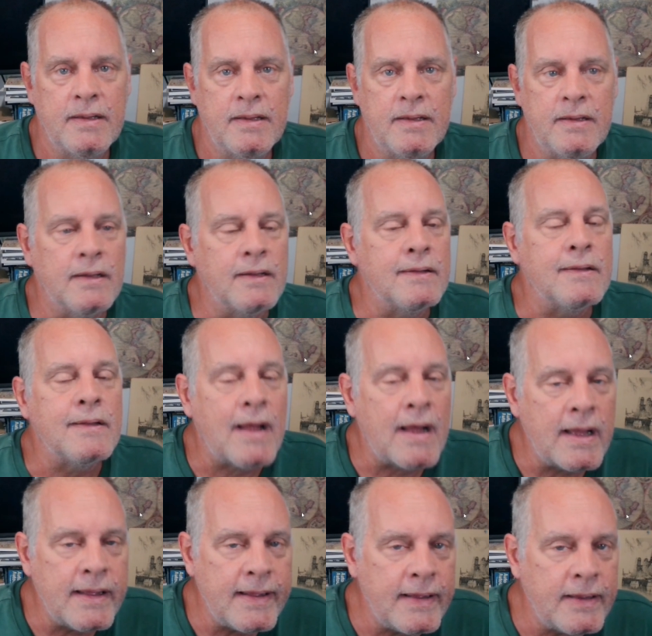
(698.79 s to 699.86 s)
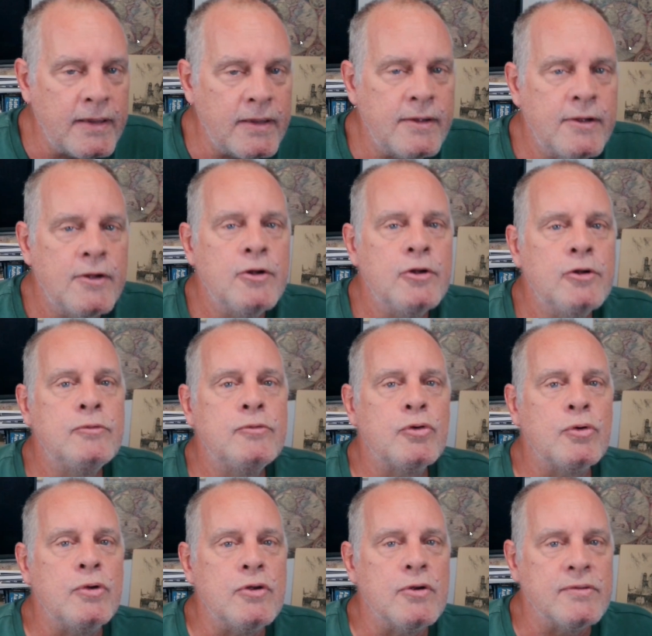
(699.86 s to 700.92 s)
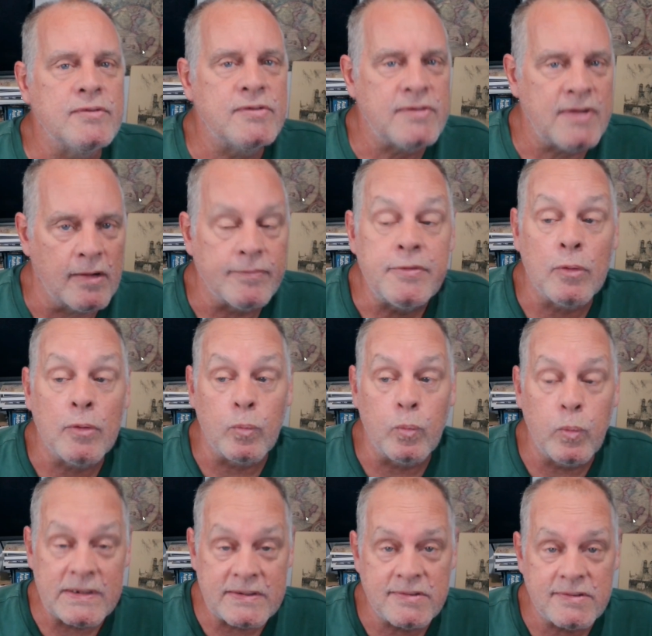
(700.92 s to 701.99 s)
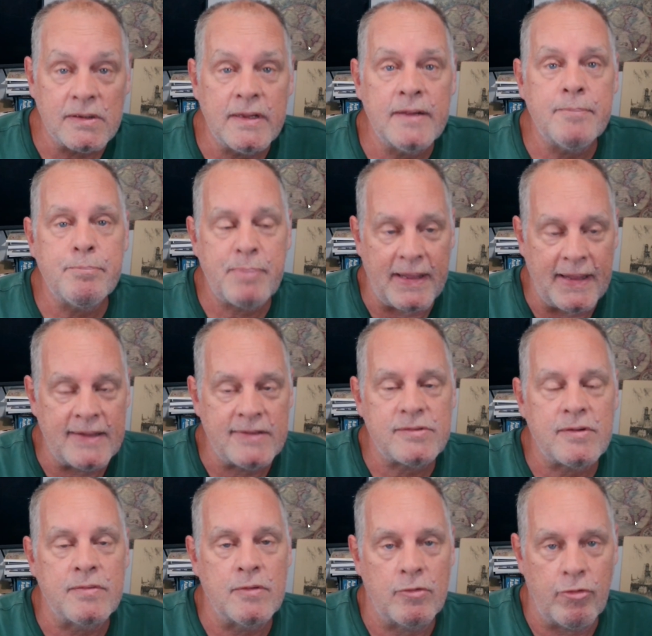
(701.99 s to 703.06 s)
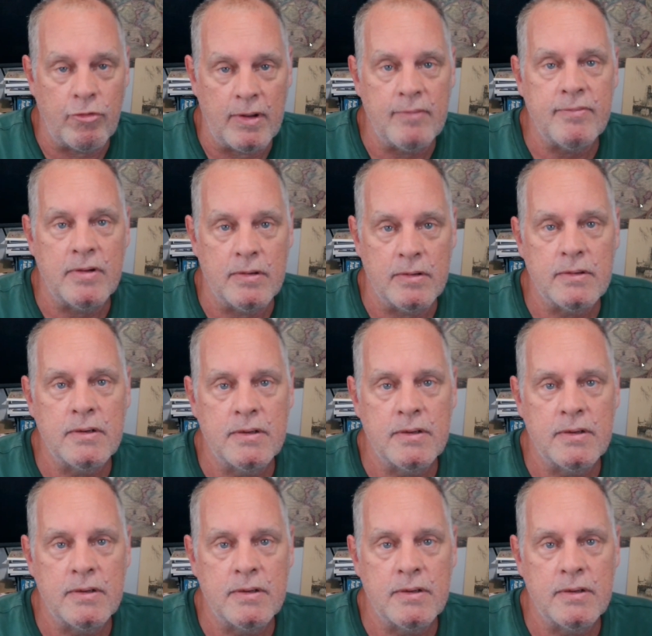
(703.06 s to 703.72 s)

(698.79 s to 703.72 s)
You're lying to yourself. You're whistling past the graveyard.